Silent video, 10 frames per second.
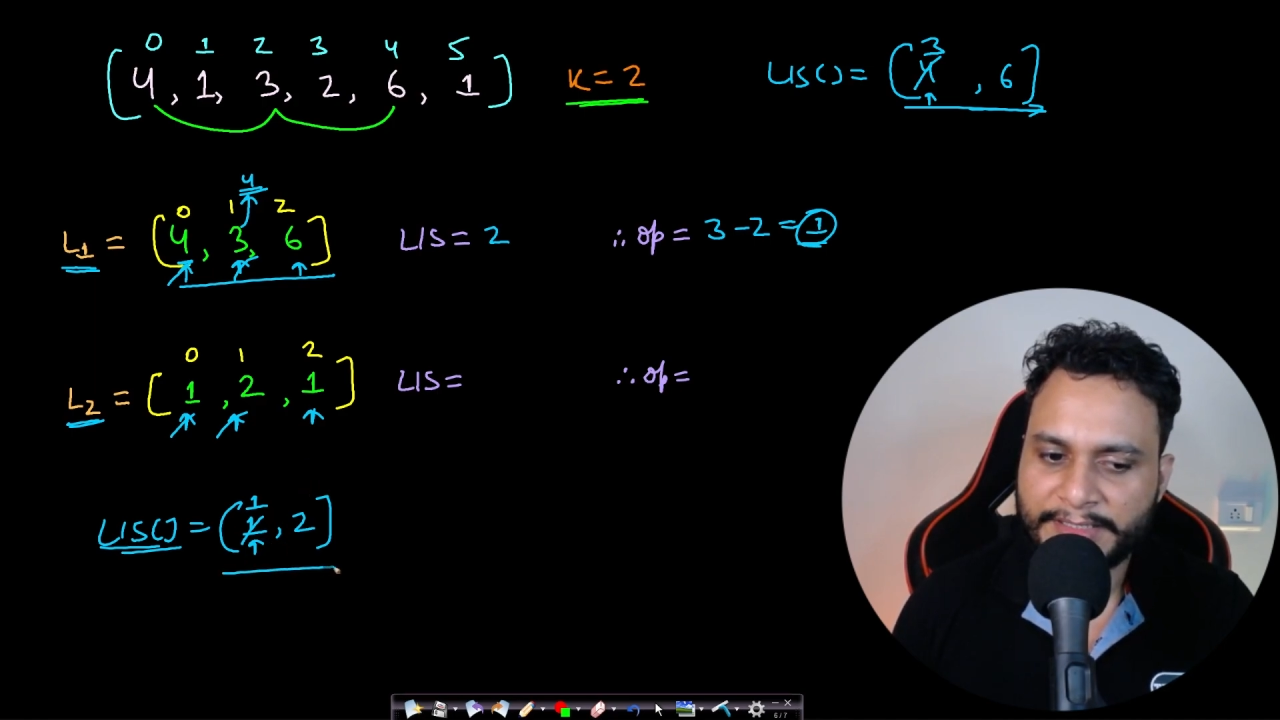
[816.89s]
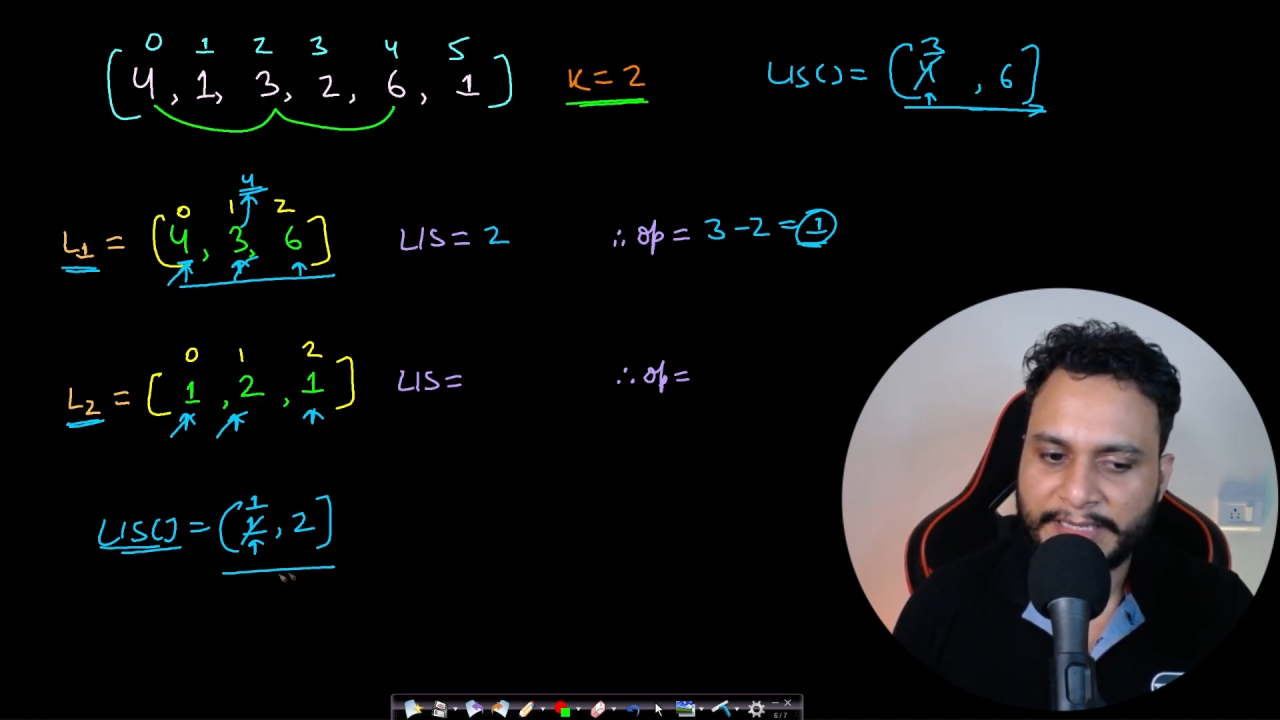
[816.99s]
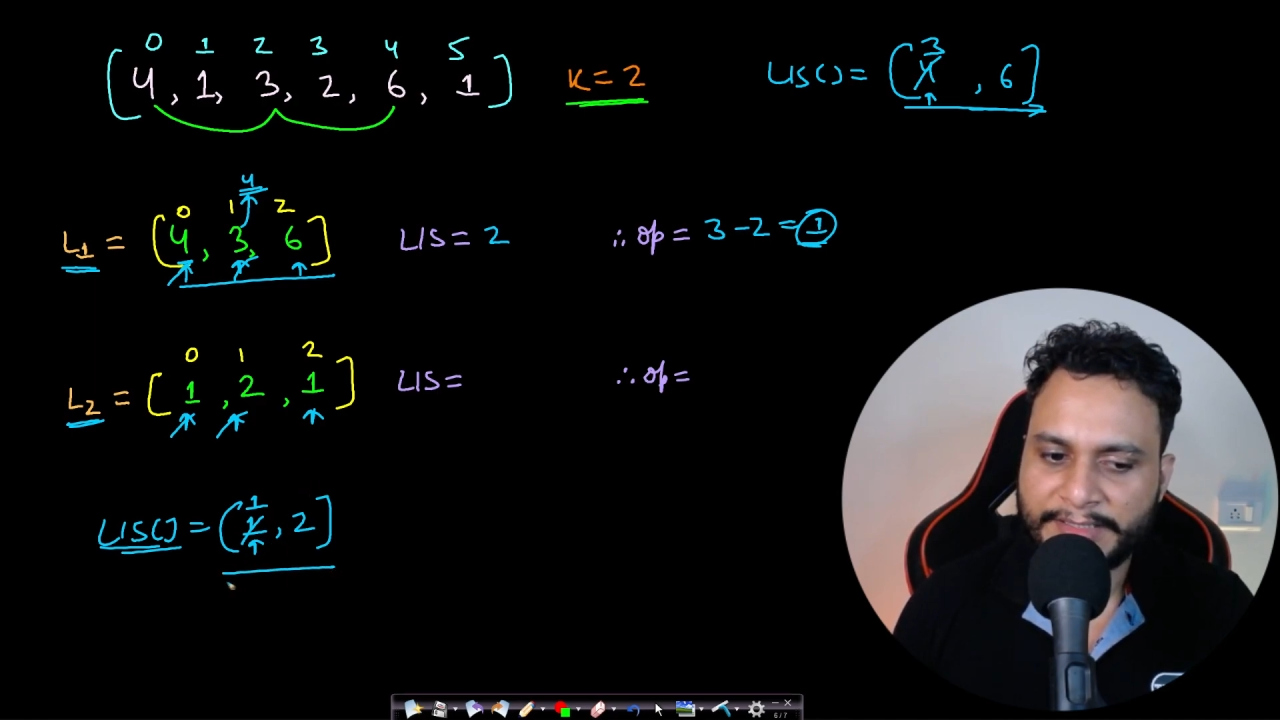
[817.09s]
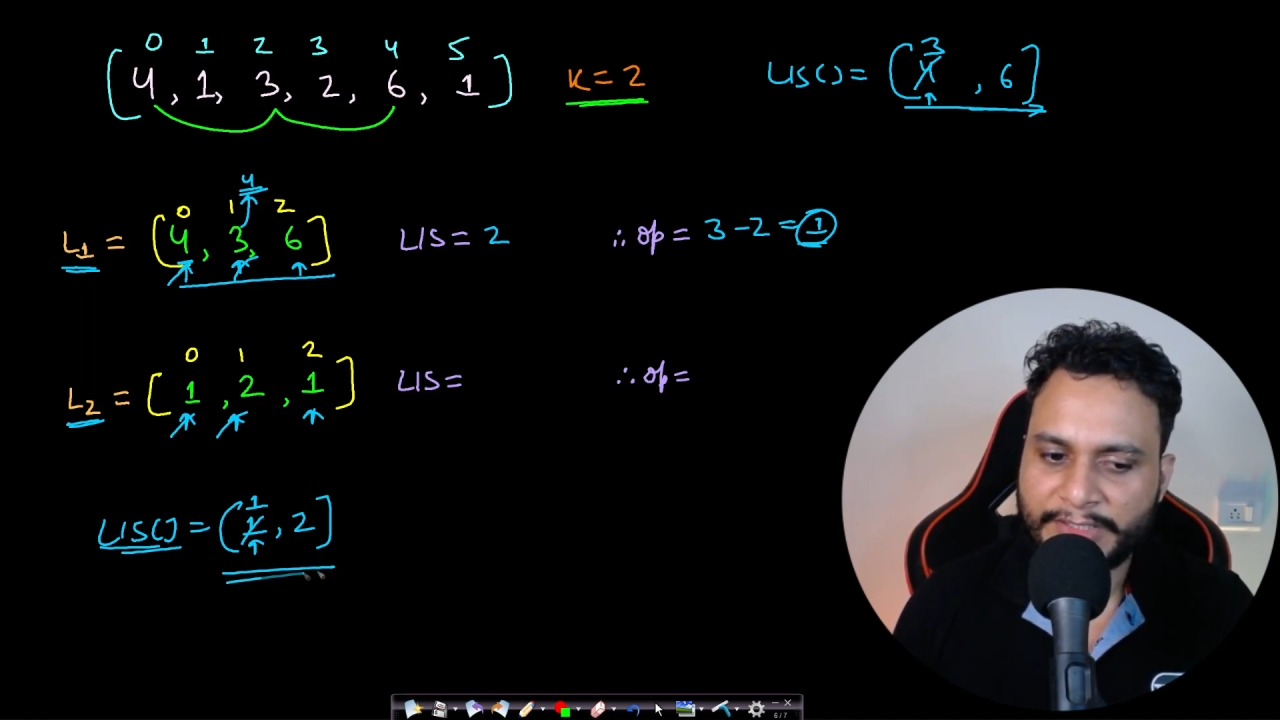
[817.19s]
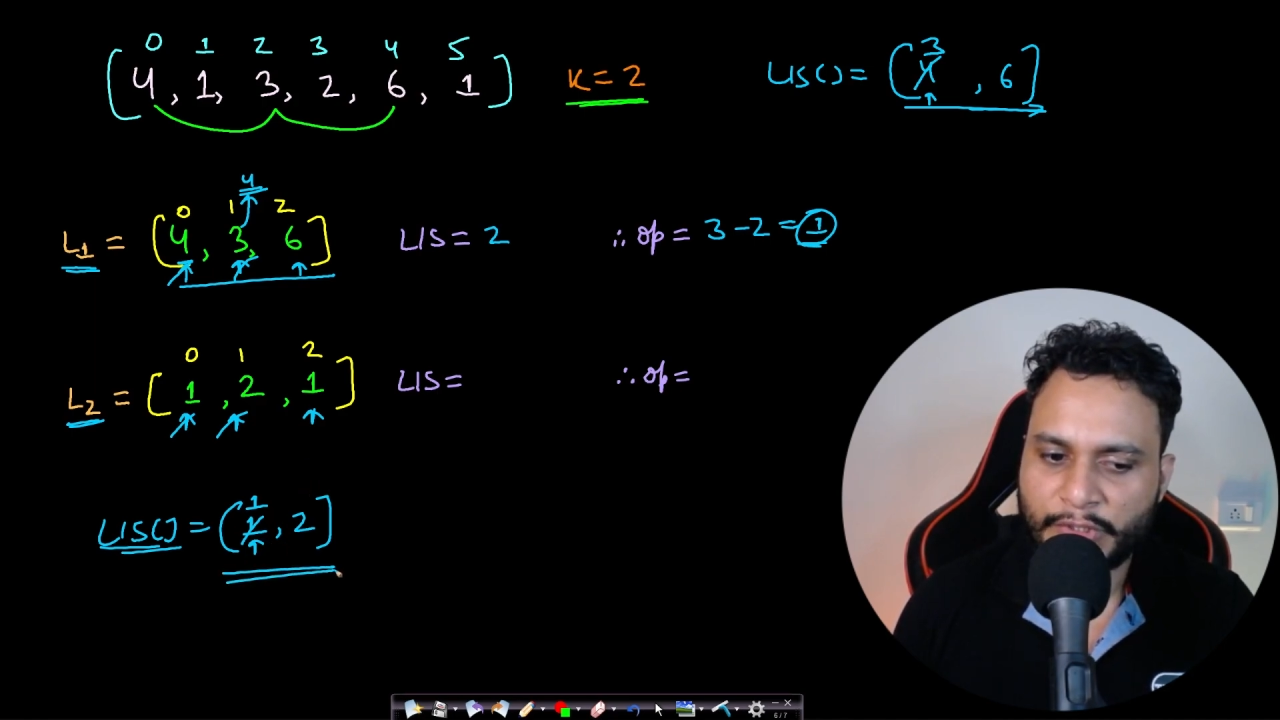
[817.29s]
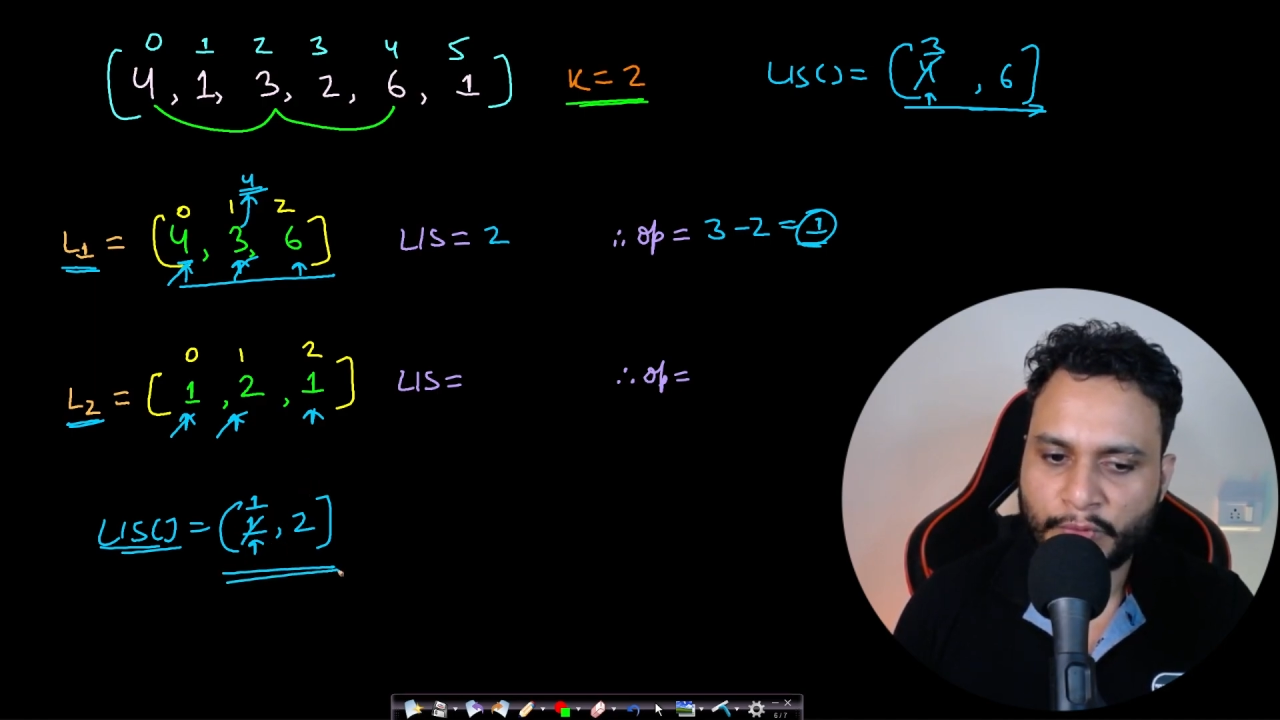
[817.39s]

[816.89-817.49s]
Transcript: size is